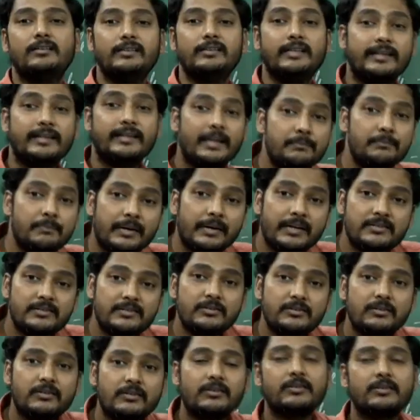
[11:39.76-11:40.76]
the
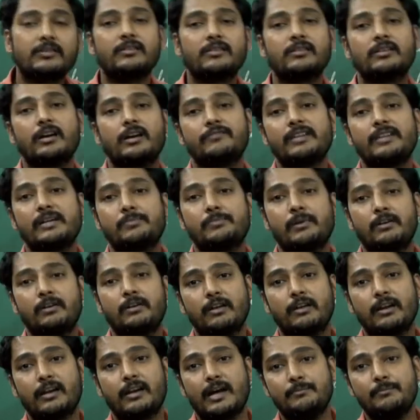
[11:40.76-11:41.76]
temperature of that
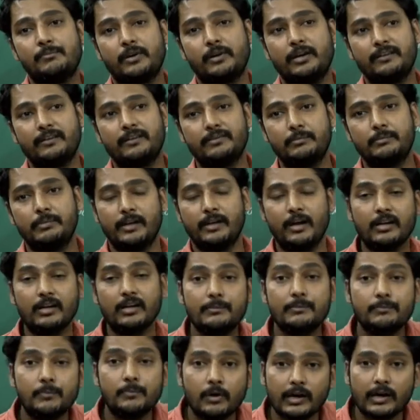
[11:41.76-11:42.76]
particular component of the building
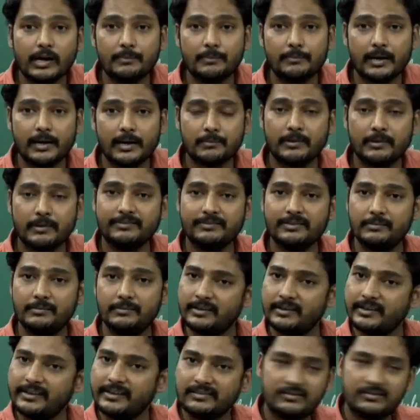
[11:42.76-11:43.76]
or compartment of the
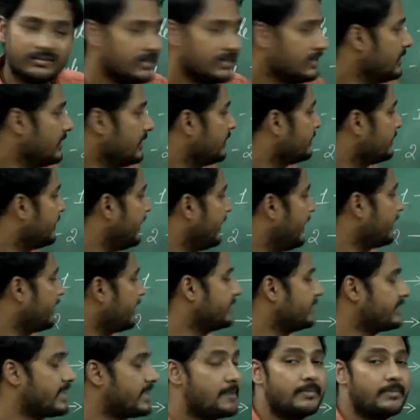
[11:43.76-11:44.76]
buildings. Then
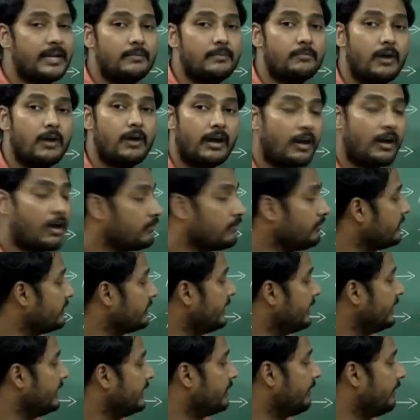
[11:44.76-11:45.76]
at the same time, along with
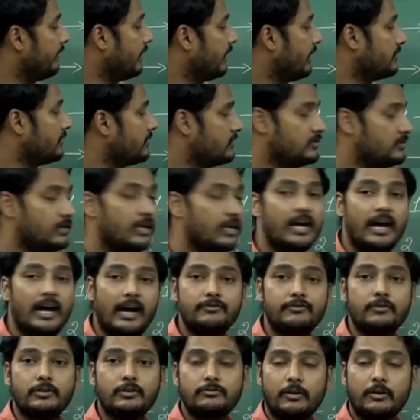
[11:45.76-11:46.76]
the heat ventilations,
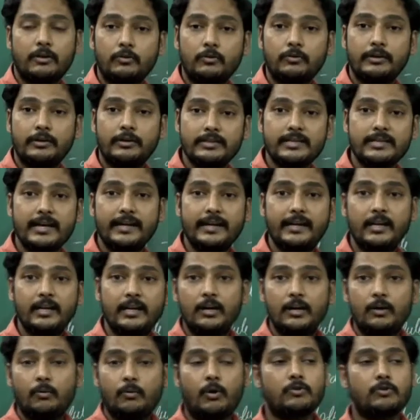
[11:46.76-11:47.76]
of course we are going to decide
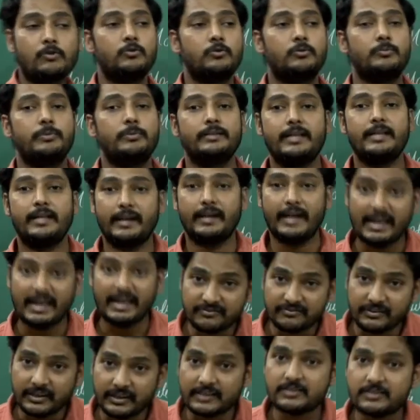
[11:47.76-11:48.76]
what should be their
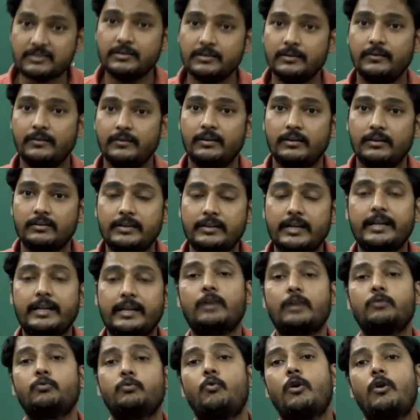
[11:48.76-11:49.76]
effects, then
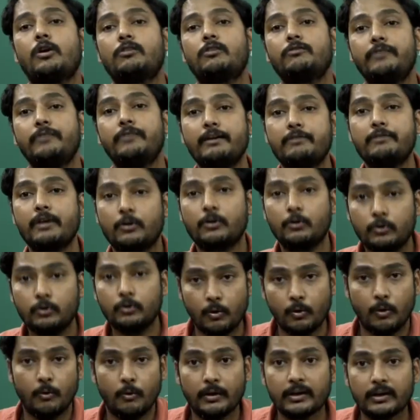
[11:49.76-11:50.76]
on what way we are going
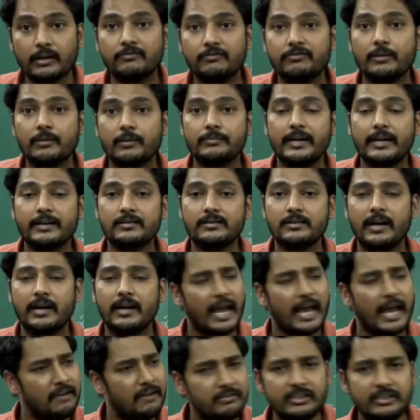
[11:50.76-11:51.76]
to overcome from that.
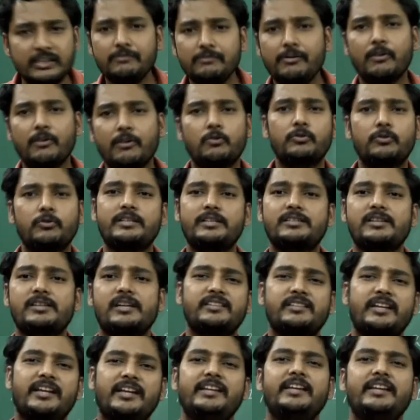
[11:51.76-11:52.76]
Everything we are going to
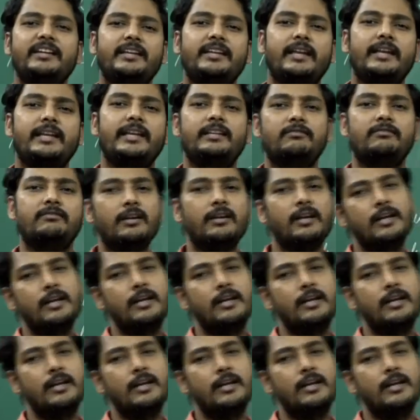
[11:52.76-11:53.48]
discuss in detail in